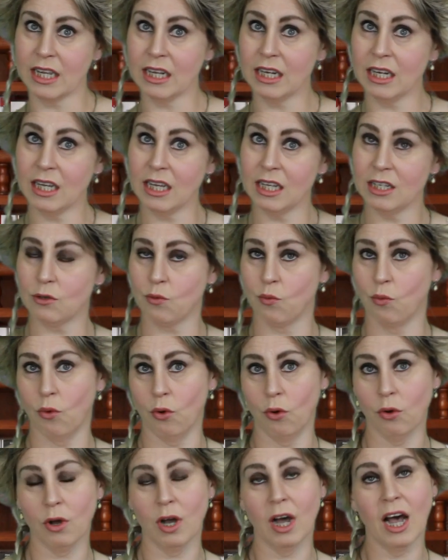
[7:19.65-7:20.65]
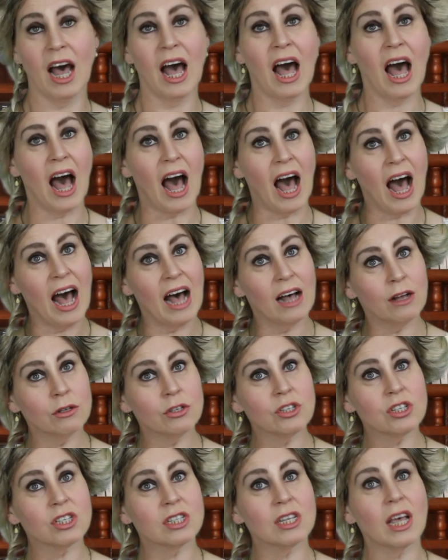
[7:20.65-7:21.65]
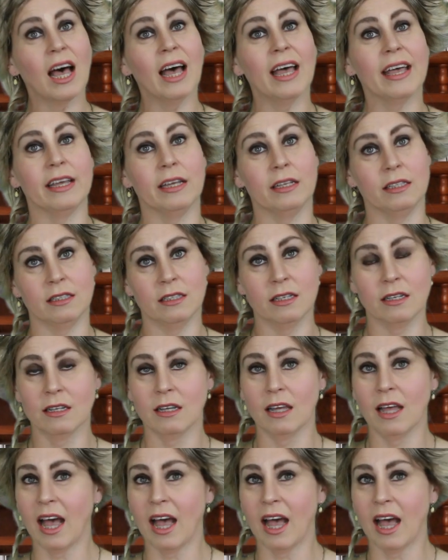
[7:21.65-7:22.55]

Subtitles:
in his walk outside